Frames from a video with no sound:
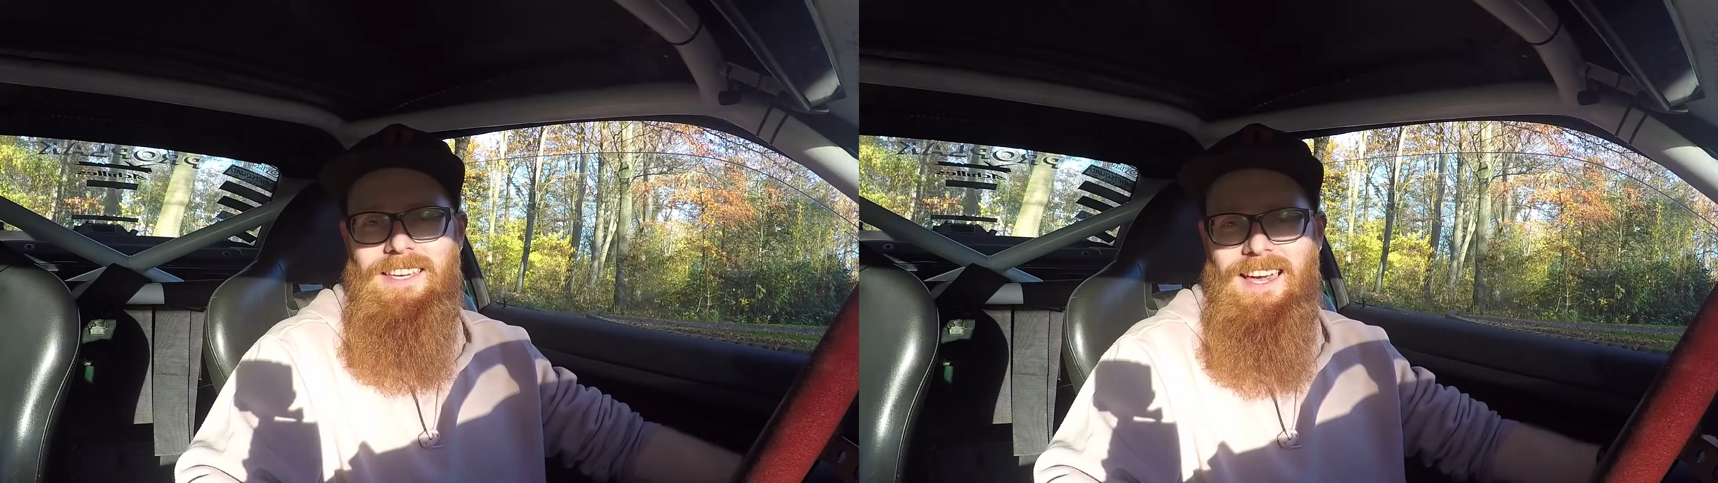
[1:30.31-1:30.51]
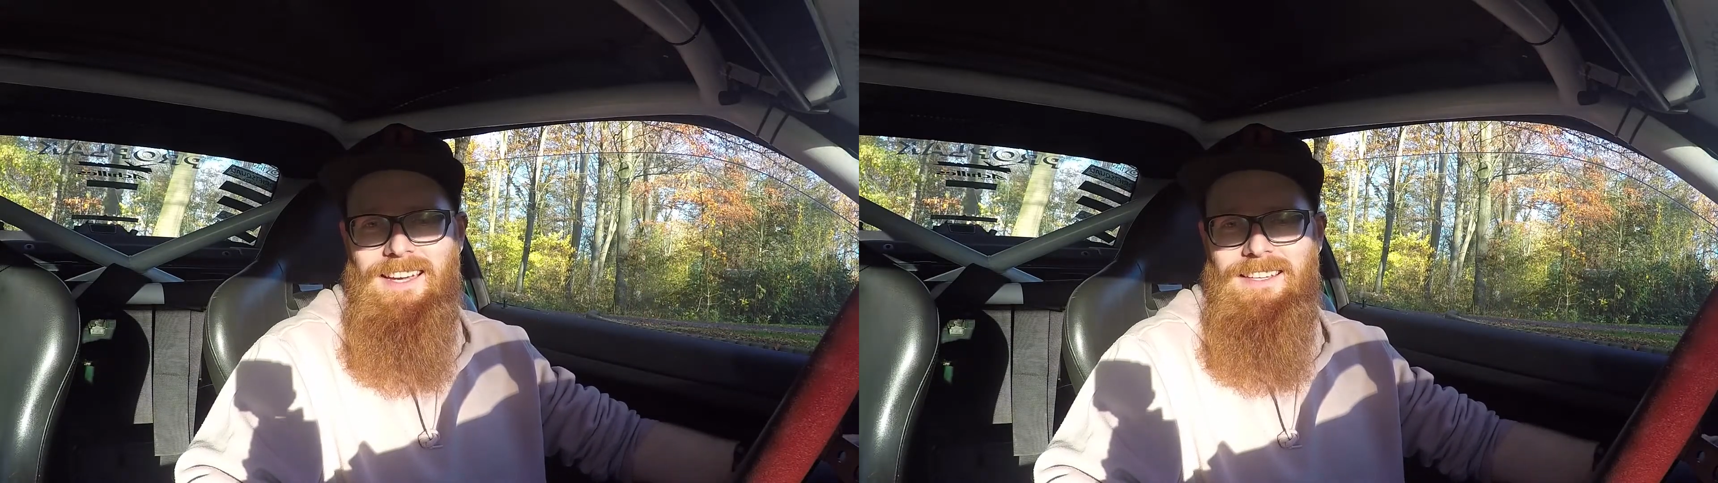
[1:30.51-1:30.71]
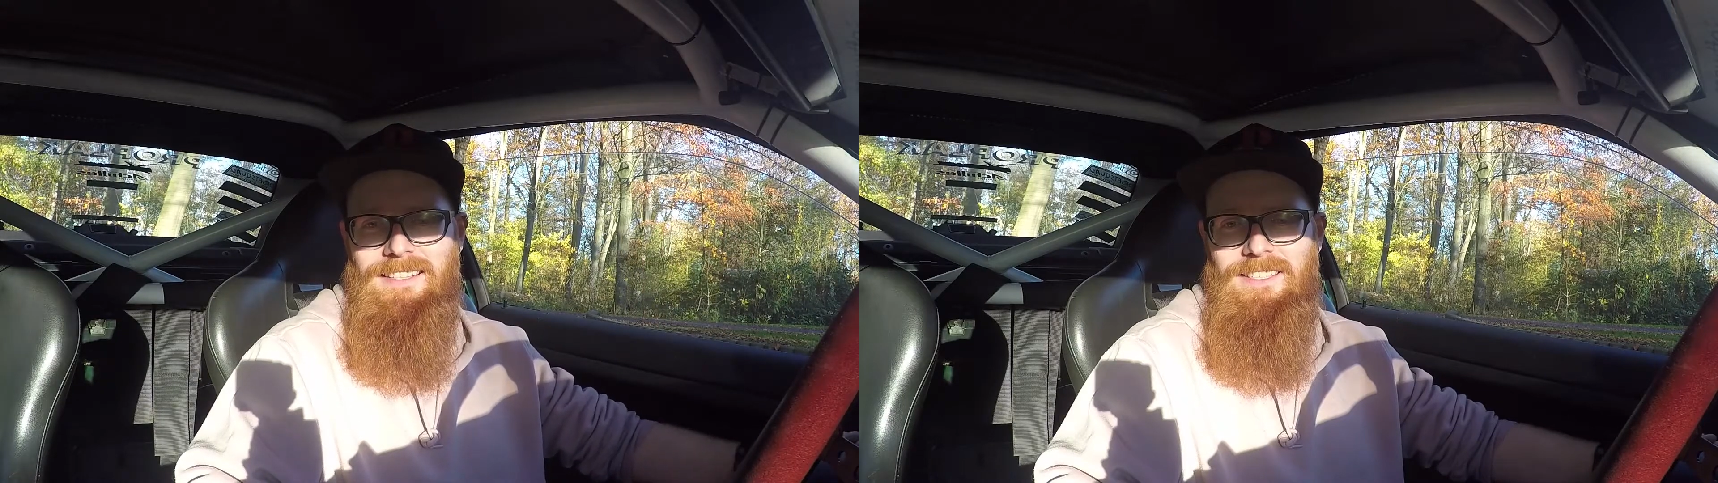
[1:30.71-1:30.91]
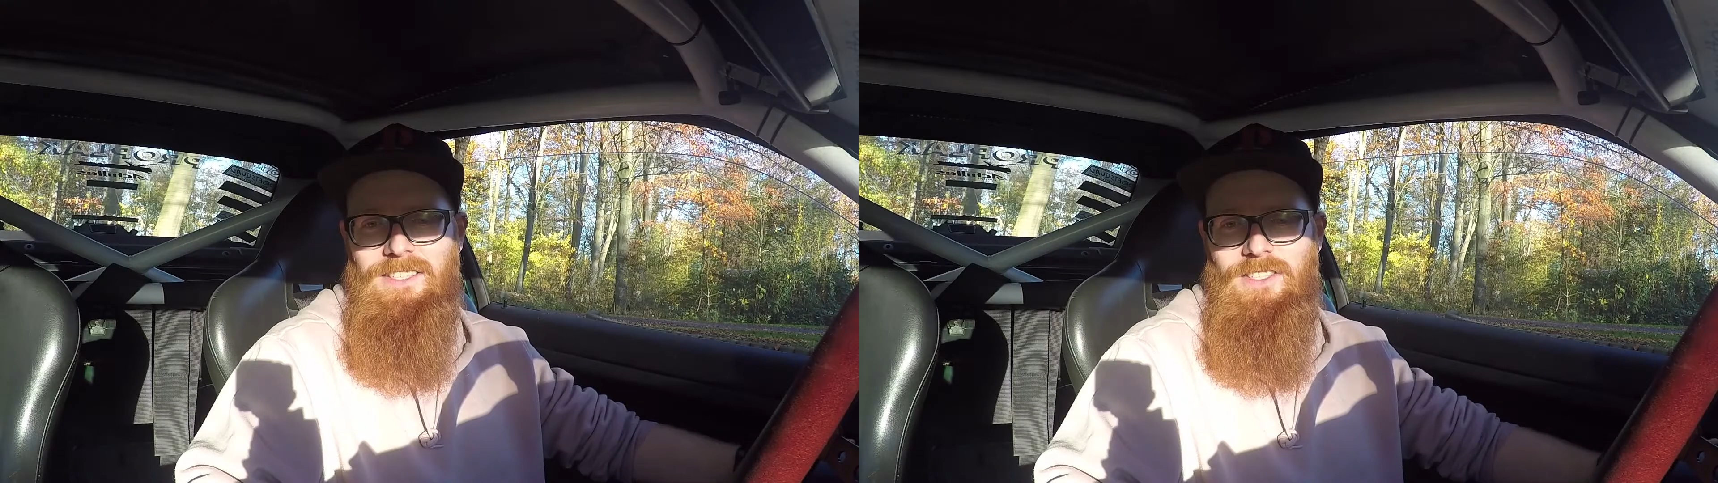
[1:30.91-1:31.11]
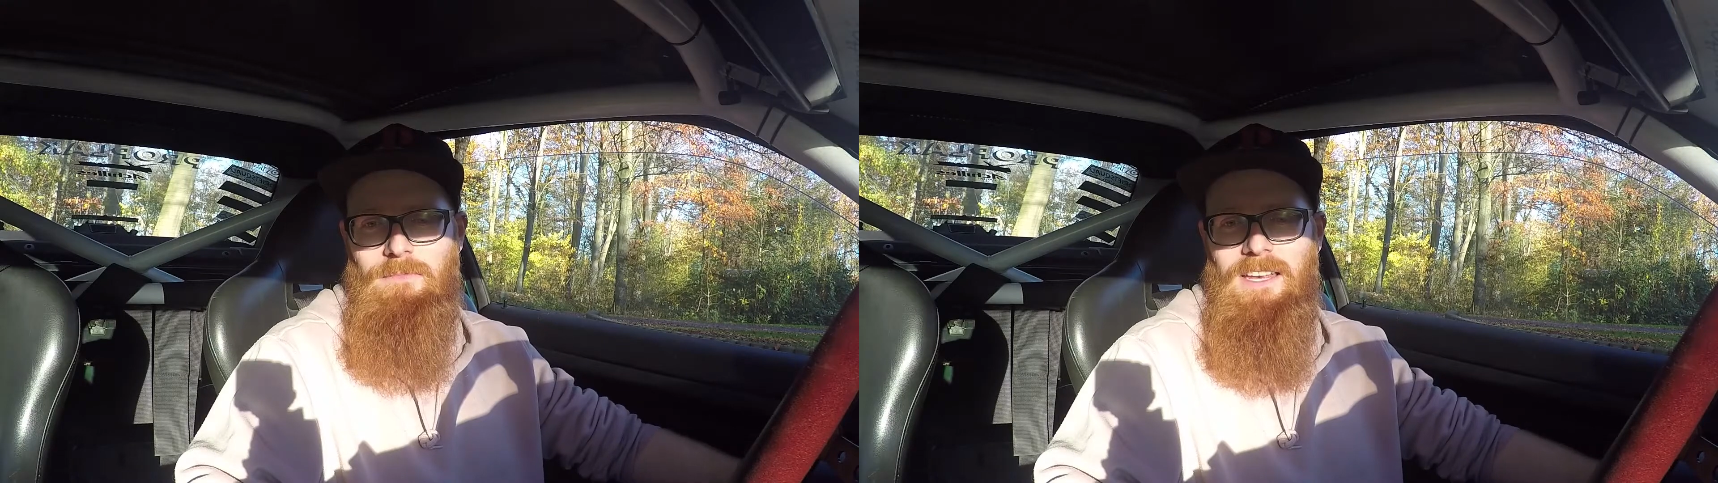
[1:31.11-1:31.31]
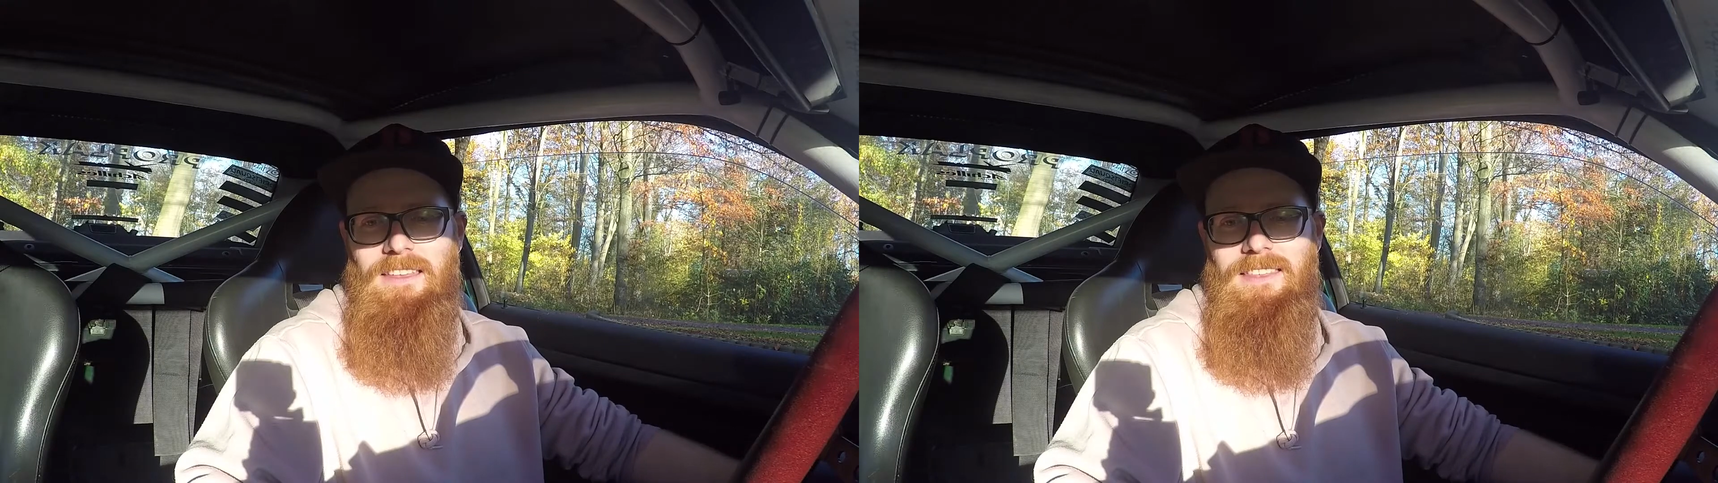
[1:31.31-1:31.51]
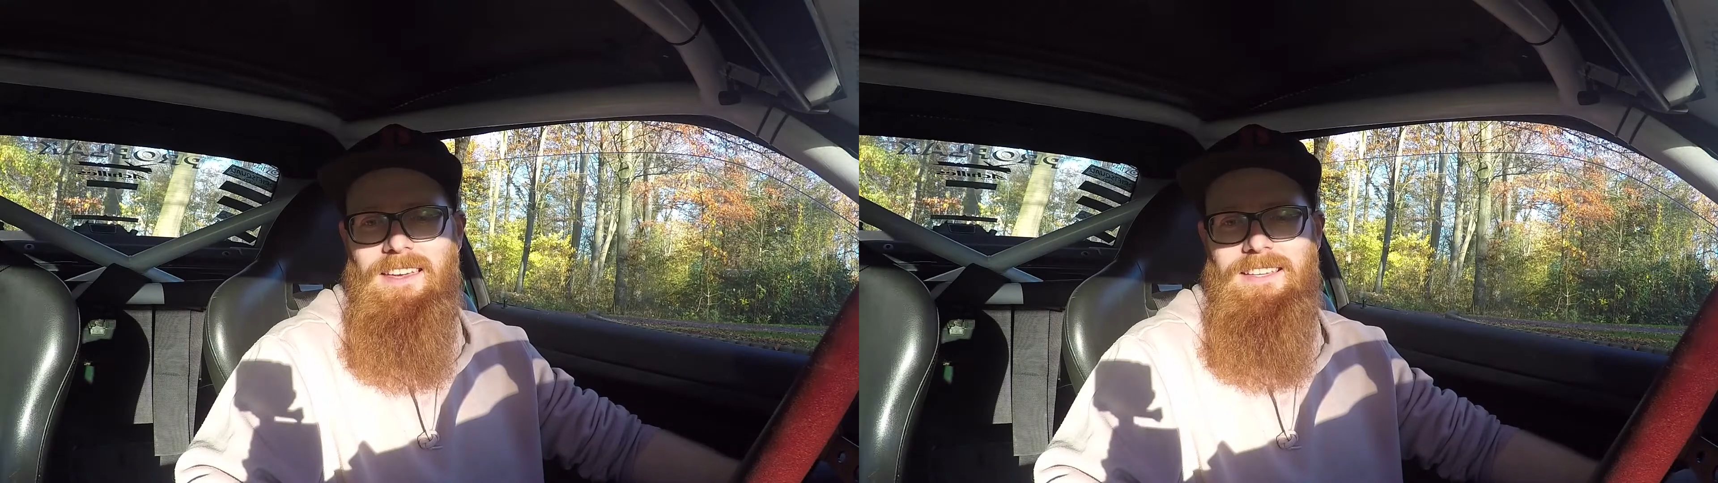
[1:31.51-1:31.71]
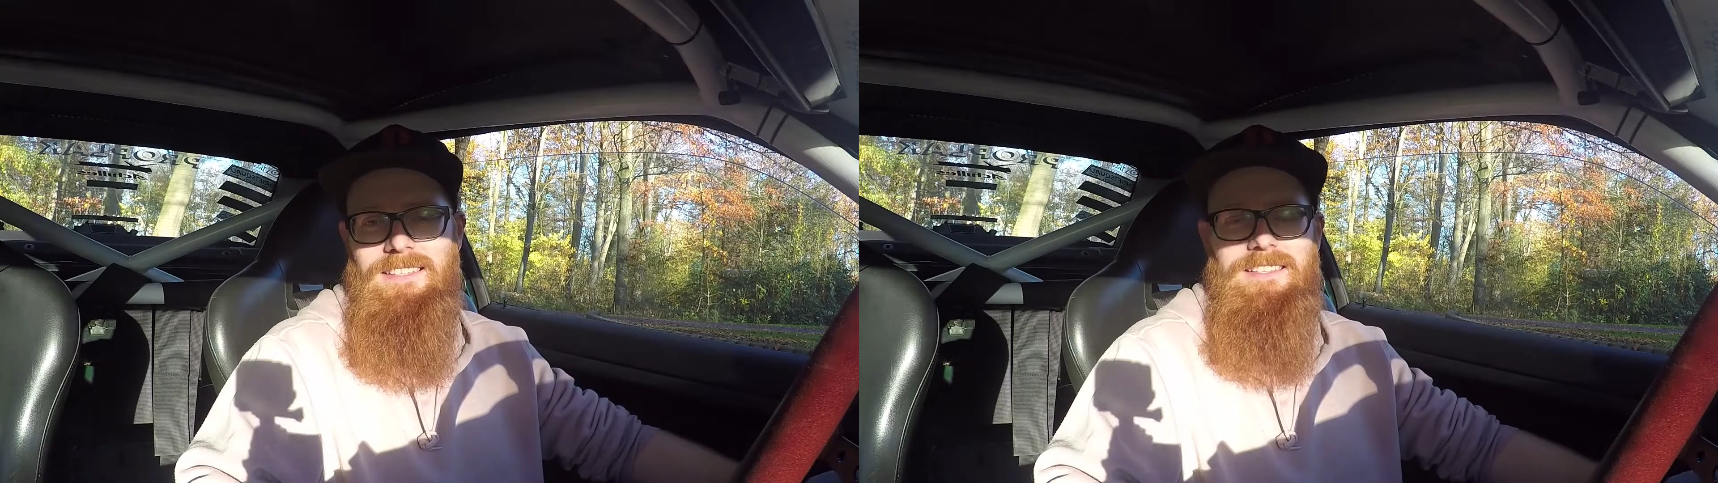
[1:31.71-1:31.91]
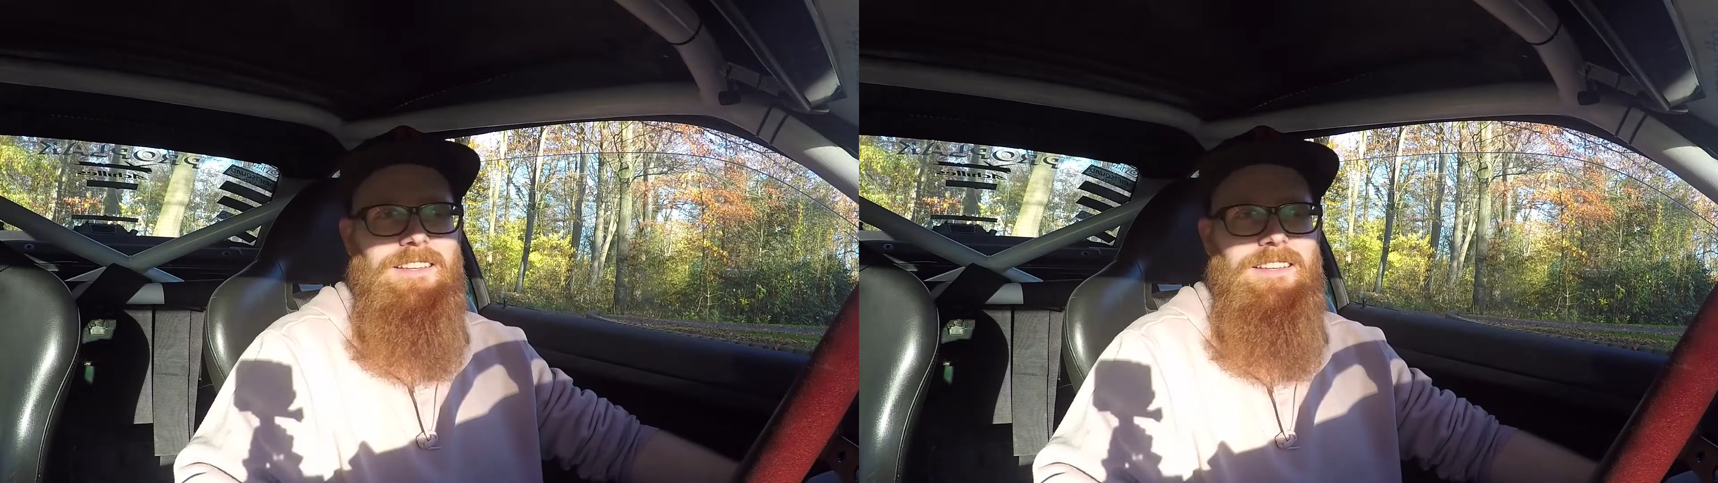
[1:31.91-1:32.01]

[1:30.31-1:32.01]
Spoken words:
yang spinny things?